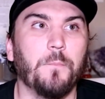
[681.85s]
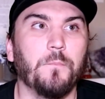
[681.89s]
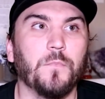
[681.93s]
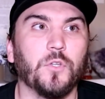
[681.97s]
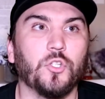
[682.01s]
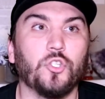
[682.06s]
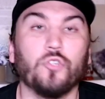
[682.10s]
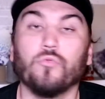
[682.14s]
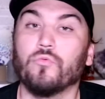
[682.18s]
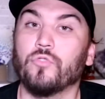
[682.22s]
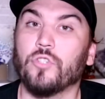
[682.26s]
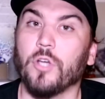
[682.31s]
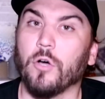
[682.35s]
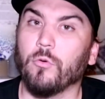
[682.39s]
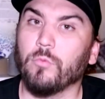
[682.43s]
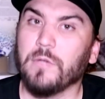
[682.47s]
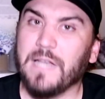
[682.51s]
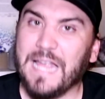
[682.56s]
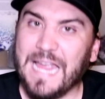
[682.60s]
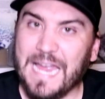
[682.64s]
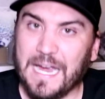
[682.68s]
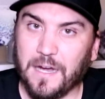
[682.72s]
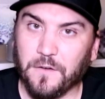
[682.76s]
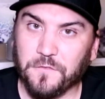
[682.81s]
You don't
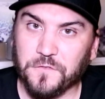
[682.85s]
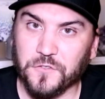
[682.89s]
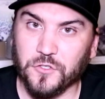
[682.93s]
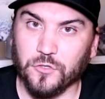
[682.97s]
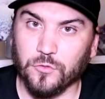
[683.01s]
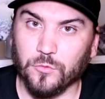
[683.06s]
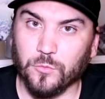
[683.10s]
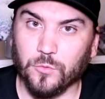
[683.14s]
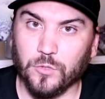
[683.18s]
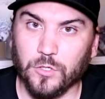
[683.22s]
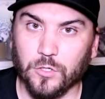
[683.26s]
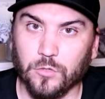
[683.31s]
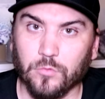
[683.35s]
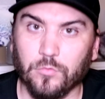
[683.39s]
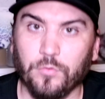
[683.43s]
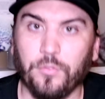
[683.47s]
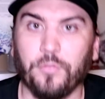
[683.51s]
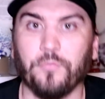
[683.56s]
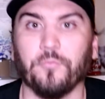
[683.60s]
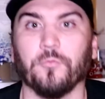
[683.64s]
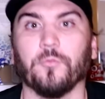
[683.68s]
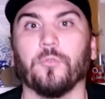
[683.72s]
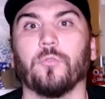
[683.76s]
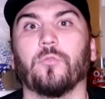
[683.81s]
have to go
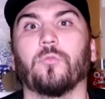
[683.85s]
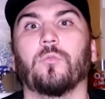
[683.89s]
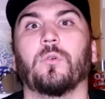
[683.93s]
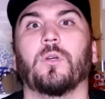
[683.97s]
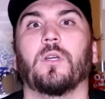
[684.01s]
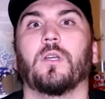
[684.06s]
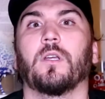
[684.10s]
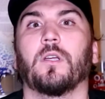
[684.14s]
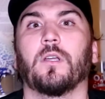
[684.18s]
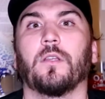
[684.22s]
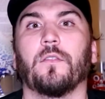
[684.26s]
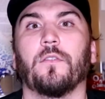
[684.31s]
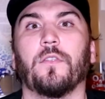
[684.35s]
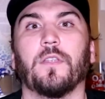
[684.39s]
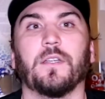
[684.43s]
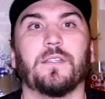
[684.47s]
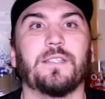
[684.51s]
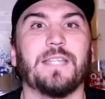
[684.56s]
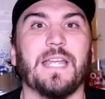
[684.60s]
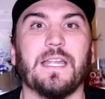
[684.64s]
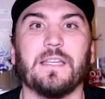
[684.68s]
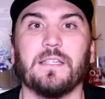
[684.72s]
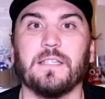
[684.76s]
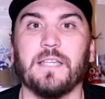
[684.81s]
through the
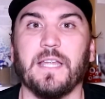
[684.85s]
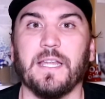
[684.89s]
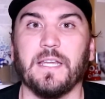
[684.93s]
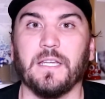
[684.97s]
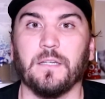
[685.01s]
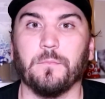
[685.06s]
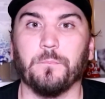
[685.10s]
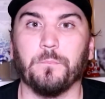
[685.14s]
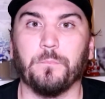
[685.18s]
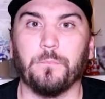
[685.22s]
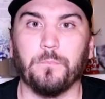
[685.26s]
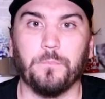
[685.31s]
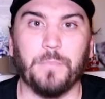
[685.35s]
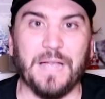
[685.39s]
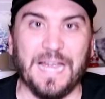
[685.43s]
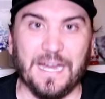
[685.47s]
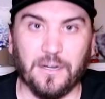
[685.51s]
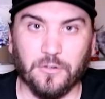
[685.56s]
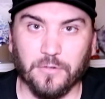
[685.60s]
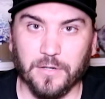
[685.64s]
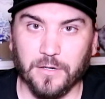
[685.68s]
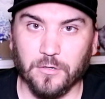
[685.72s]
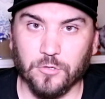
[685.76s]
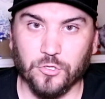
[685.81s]
10-day
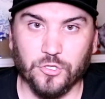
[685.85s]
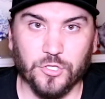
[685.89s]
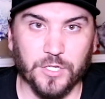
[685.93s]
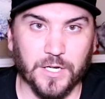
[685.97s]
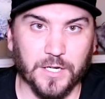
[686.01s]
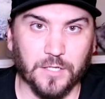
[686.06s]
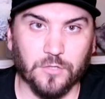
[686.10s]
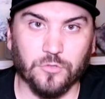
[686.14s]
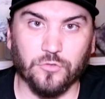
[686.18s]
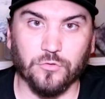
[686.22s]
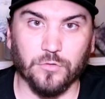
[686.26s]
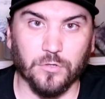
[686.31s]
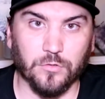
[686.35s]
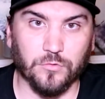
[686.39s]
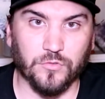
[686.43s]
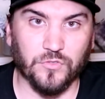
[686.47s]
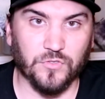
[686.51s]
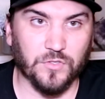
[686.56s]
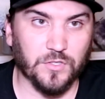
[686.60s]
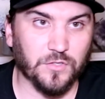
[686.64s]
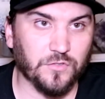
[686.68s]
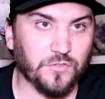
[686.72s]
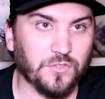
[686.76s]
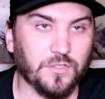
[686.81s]
background check, DROS
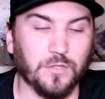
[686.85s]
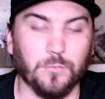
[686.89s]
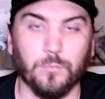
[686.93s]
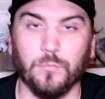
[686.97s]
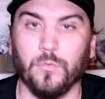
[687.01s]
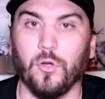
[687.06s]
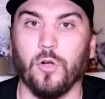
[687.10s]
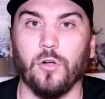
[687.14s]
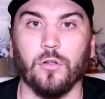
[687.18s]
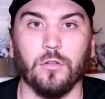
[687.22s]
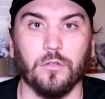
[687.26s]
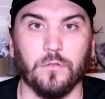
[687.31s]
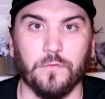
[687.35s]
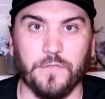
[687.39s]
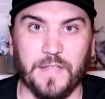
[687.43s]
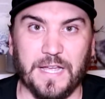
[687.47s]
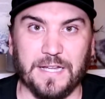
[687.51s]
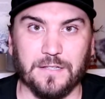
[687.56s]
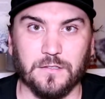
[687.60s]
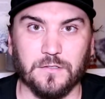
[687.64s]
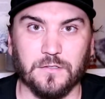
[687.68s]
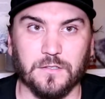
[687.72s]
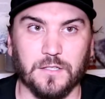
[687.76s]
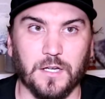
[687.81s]
system, all of
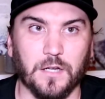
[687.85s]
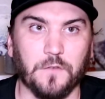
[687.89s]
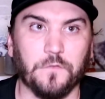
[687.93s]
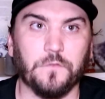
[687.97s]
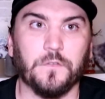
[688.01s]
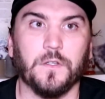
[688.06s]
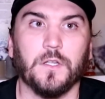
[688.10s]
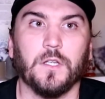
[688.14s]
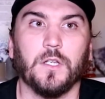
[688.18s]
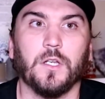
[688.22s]
that stuff.